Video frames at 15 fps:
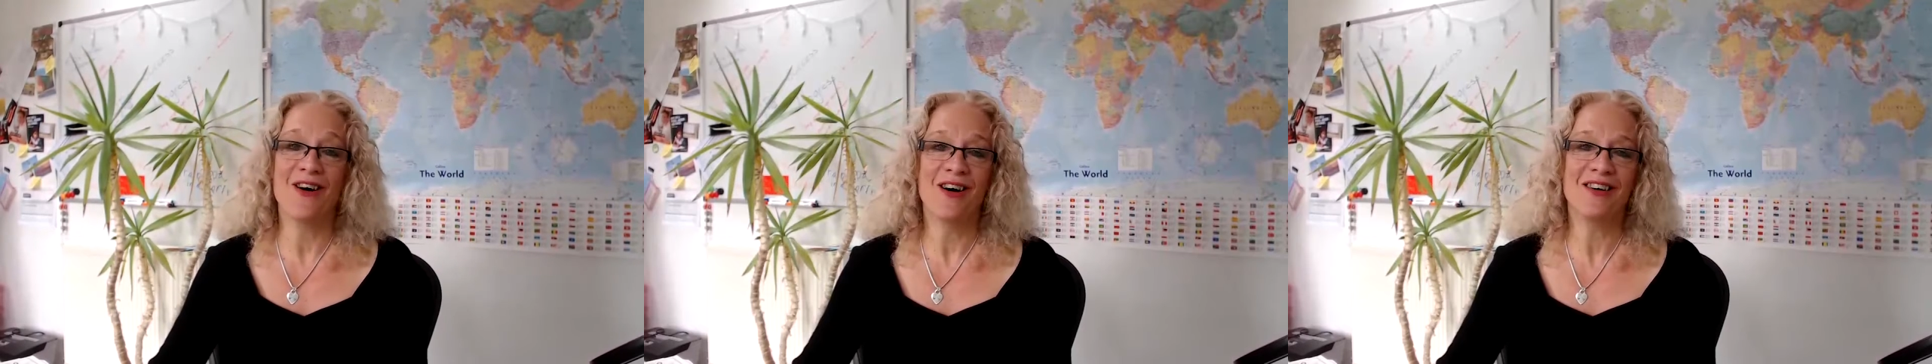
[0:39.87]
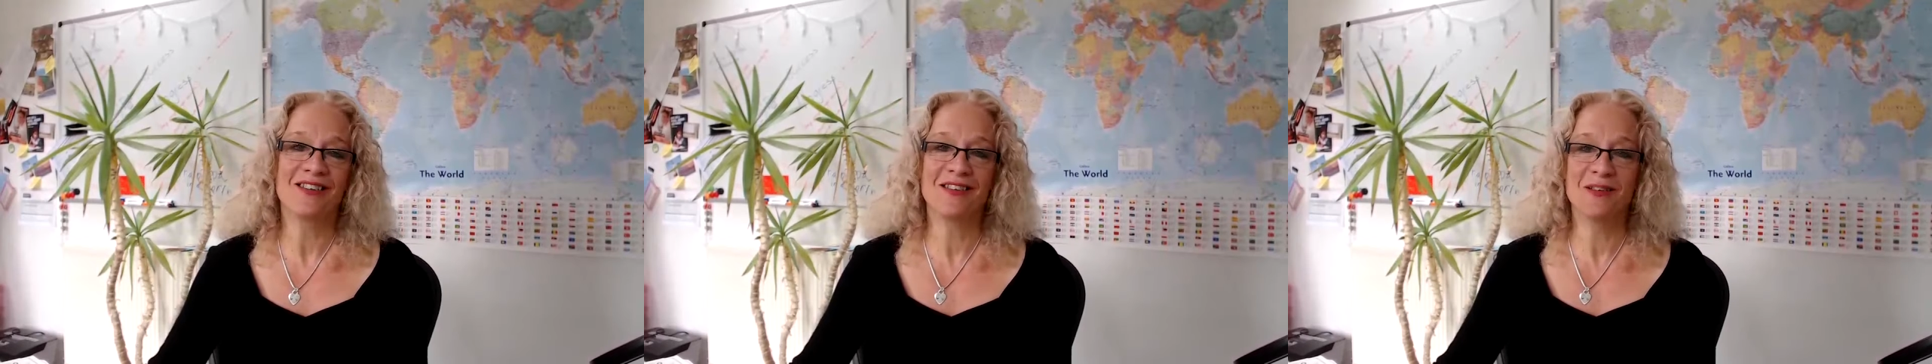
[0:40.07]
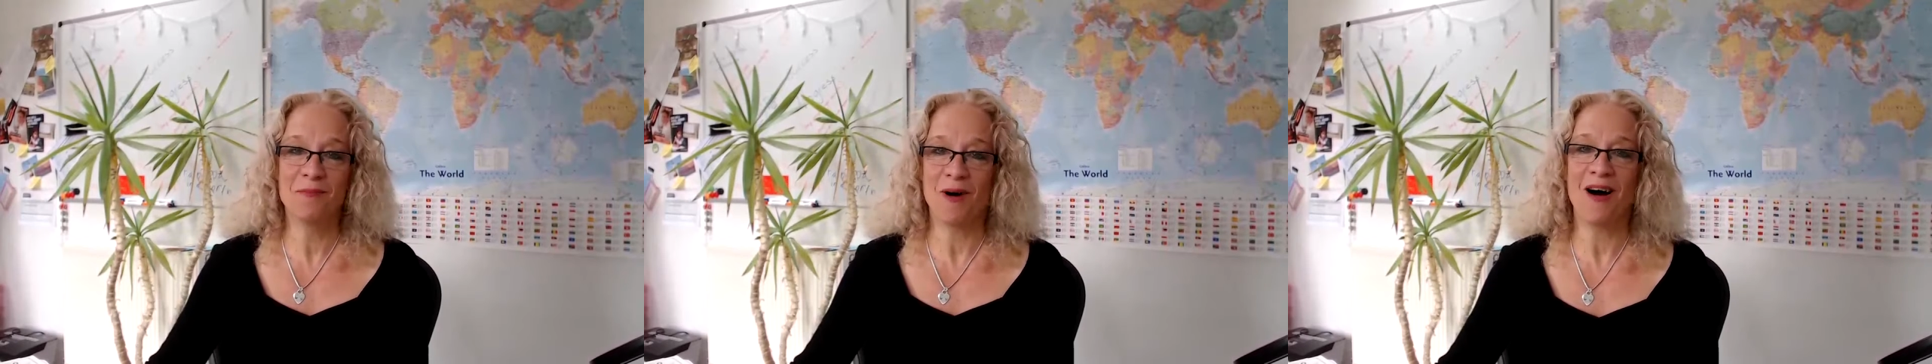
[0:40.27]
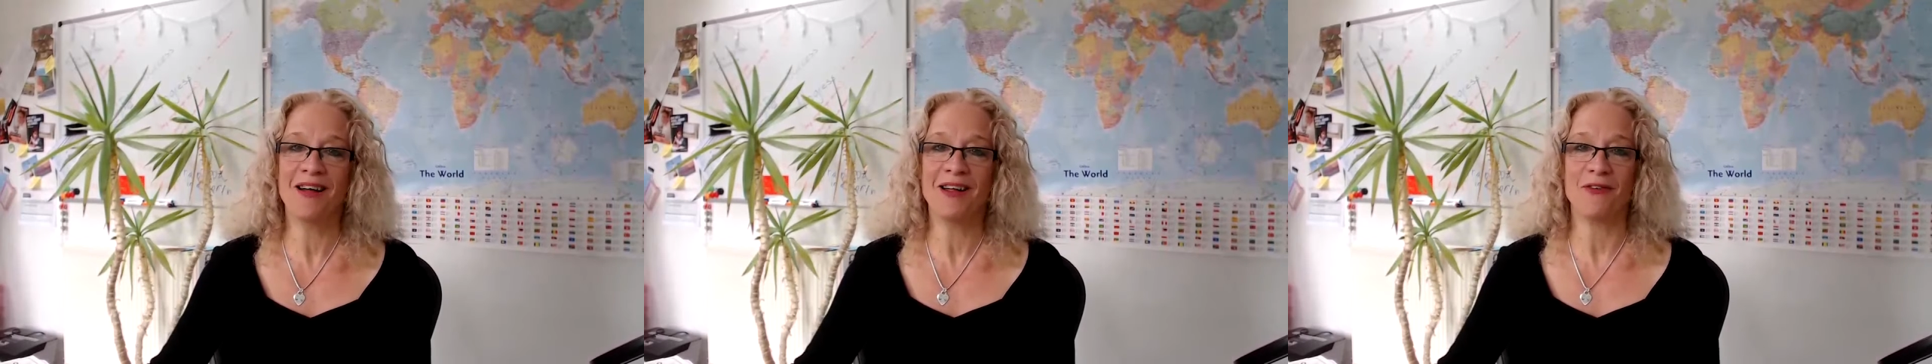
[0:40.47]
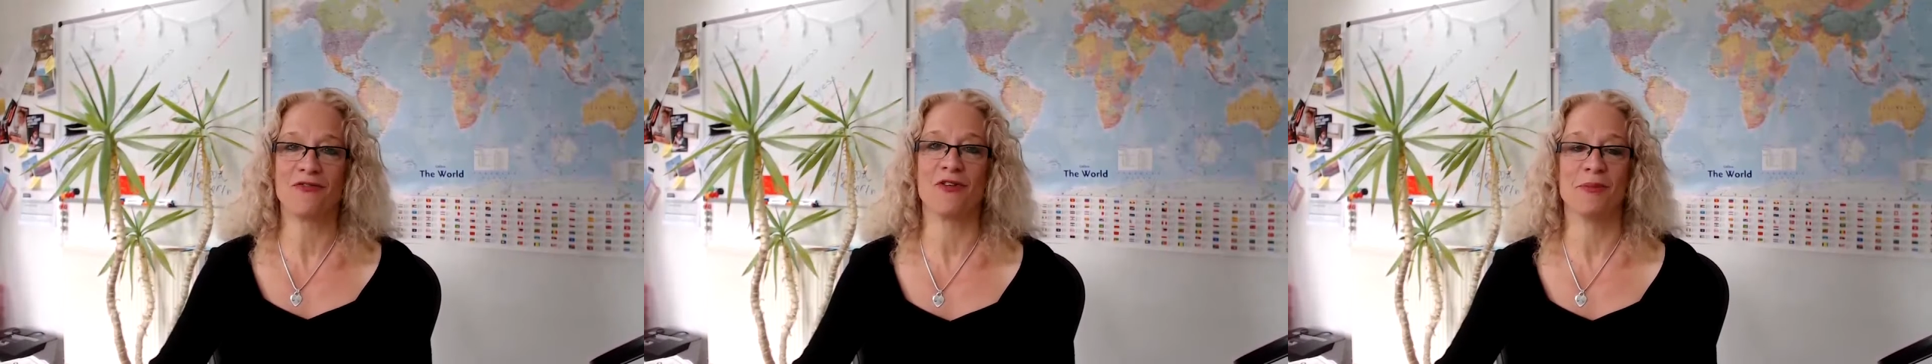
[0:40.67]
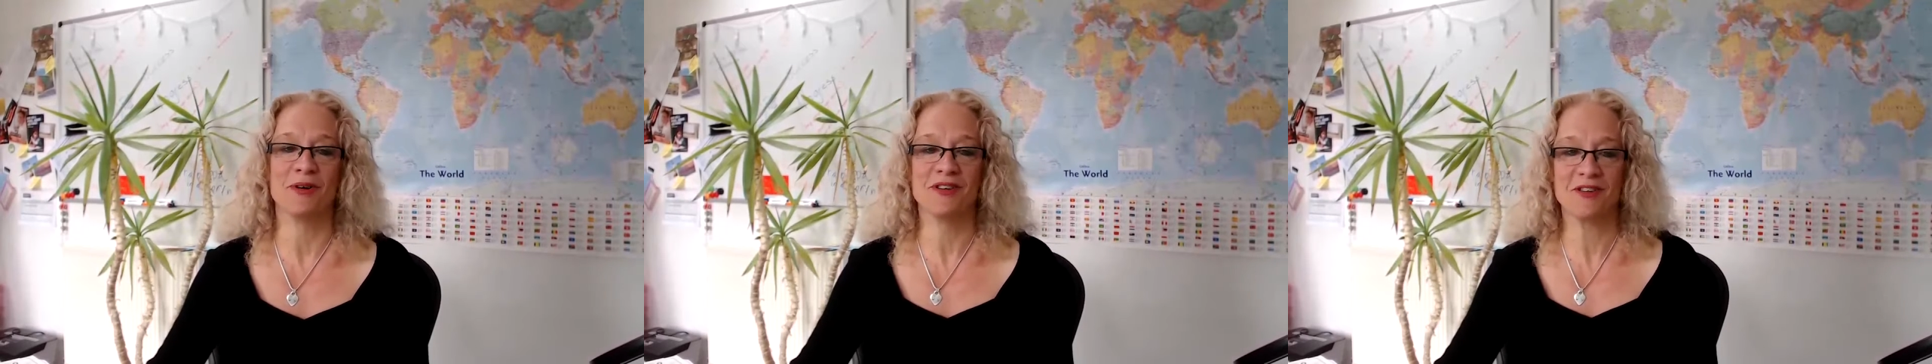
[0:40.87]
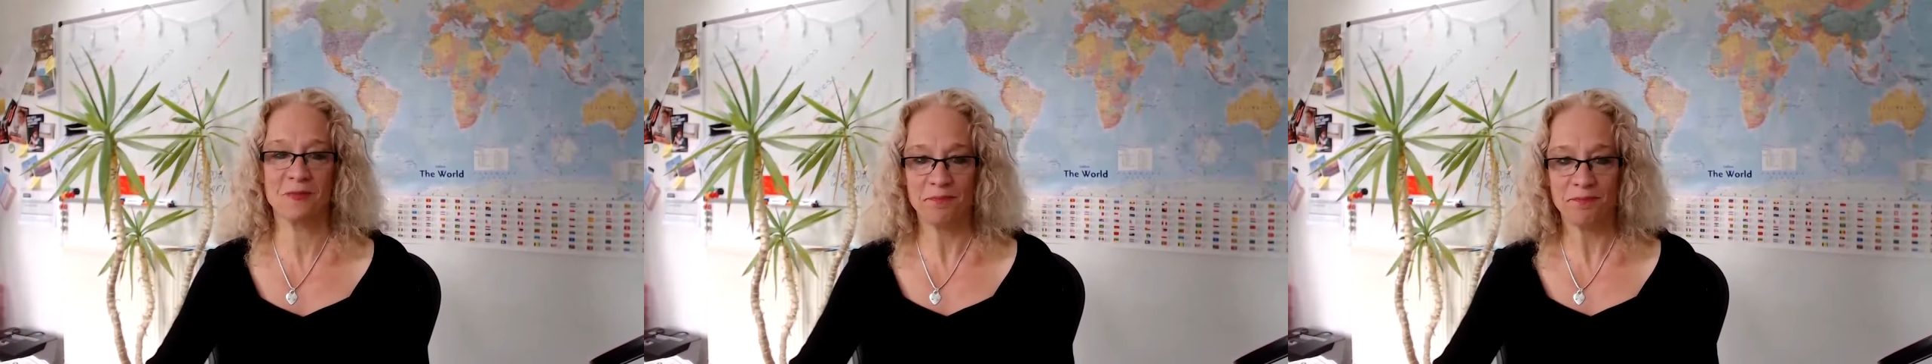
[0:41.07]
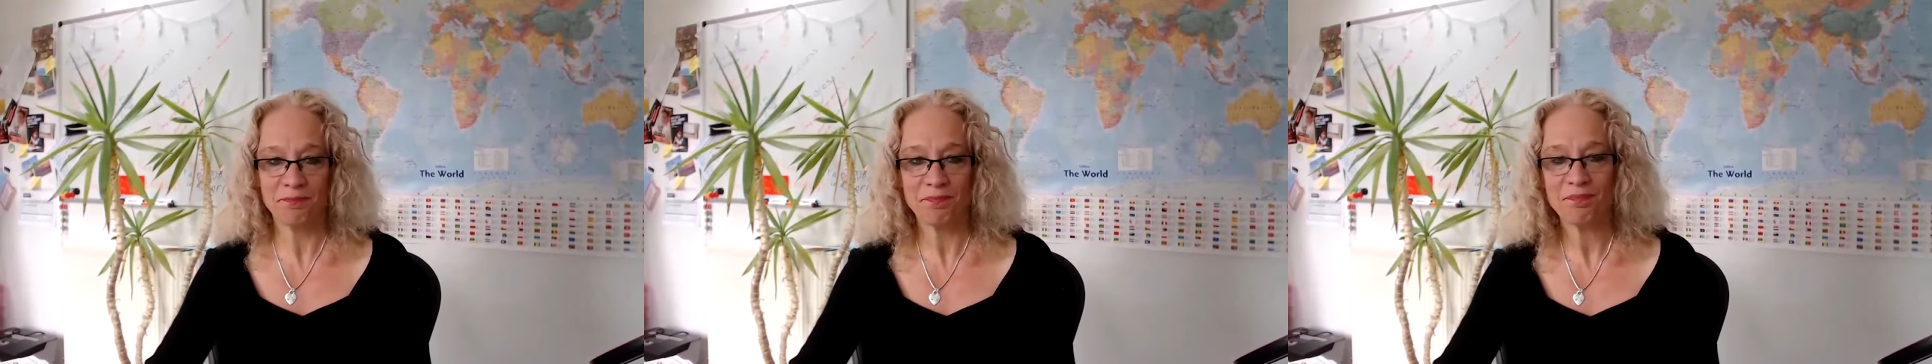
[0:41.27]
are to buy from
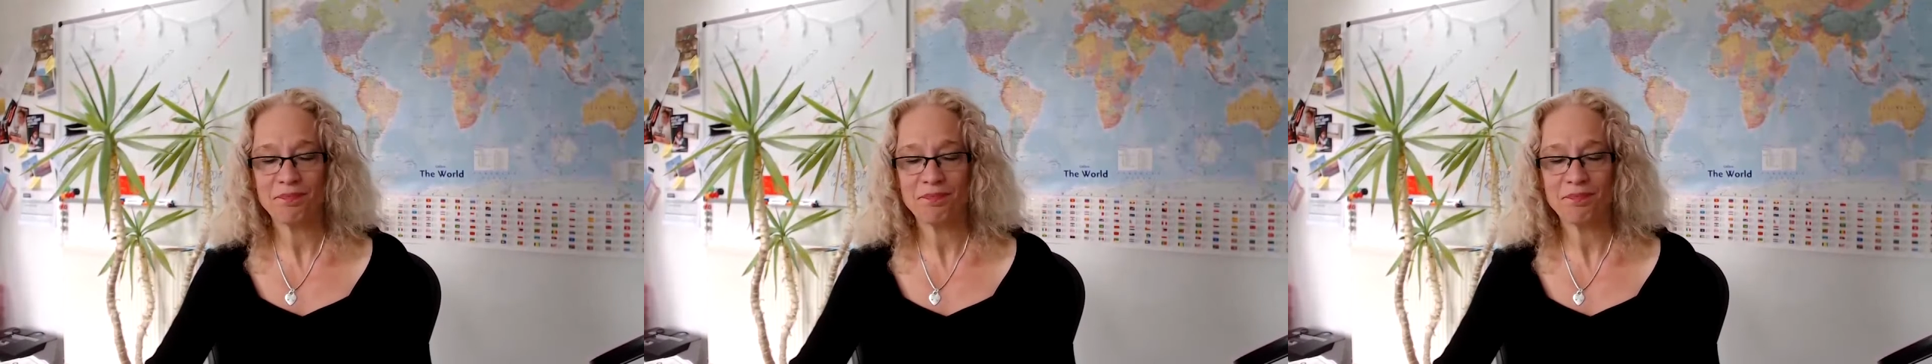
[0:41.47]
us.